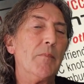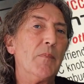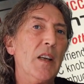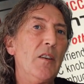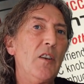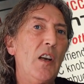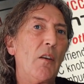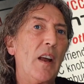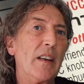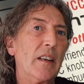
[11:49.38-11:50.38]
you know,
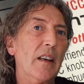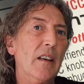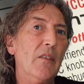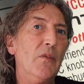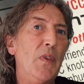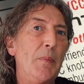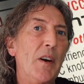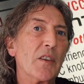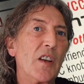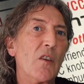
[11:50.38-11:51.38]
like
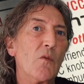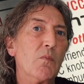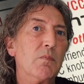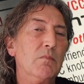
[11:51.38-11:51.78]
vibrato